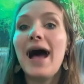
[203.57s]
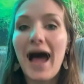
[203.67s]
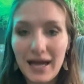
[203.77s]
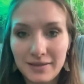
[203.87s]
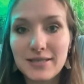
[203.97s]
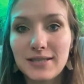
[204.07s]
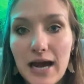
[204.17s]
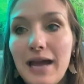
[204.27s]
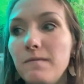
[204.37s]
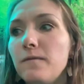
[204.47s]
at this
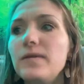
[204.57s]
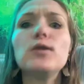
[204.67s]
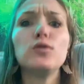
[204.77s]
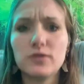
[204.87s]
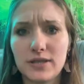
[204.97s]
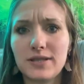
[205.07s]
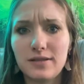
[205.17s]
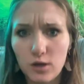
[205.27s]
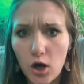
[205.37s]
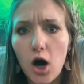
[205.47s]
time feels
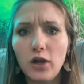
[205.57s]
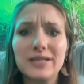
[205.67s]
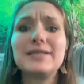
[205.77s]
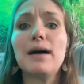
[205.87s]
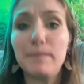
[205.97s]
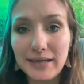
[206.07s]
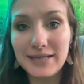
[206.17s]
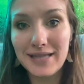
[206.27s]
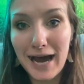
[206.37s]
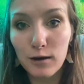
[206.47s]
the call to step
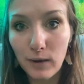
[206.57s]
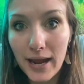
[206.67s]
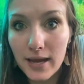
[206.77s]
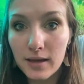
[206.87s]
into that, right?